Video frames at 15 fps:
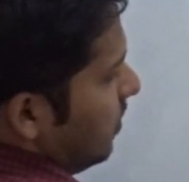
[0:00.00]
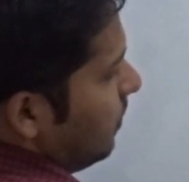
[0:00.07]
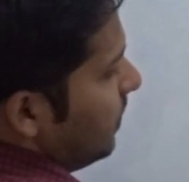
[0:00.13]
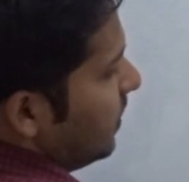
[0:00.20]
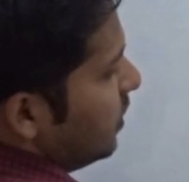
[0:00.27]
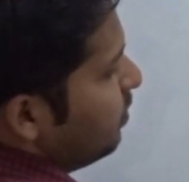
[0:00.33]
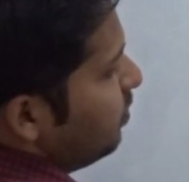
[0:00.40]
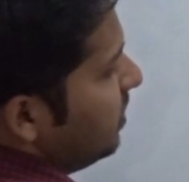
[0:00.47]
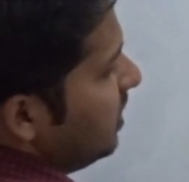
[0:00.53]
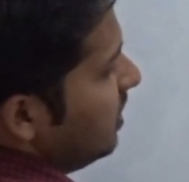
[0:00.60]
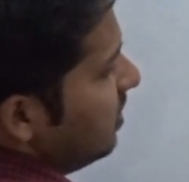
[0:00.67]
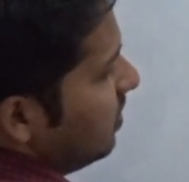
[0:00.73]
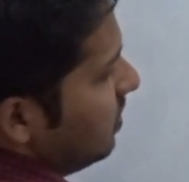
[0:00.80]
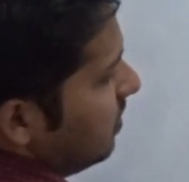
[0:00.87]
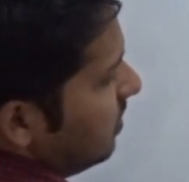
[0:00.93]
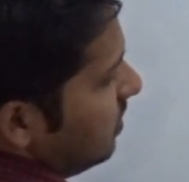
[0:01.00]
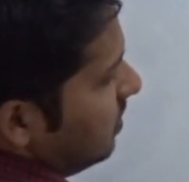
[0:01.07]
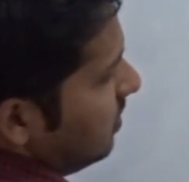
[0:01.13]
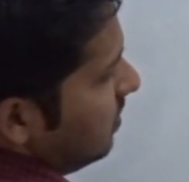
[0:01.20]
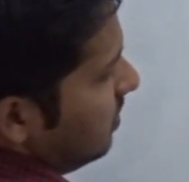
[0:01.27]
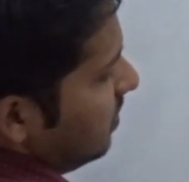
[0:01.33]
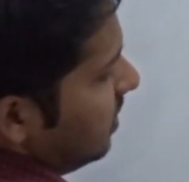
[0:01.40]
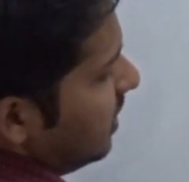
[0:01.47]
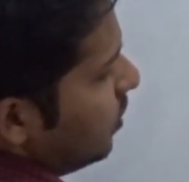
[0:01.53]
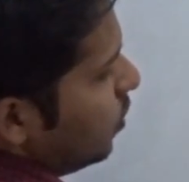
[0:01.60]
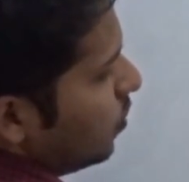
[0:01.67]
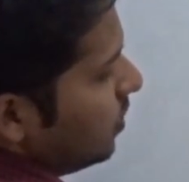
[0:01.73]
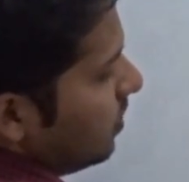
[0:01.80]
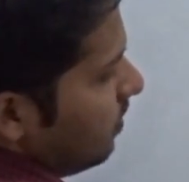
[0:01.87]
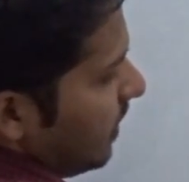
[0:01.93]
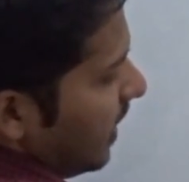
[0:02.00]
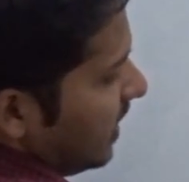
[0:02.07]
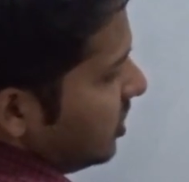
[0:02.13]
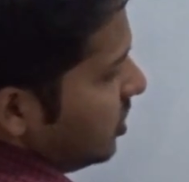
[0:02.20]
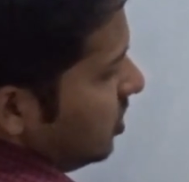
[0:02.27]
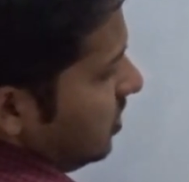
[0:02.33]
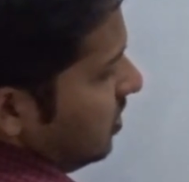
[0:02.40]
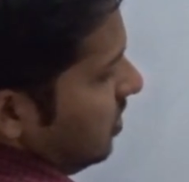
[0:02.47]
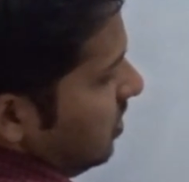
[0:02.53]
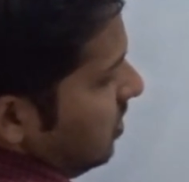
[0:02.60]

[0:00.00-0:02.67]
with B they don't match,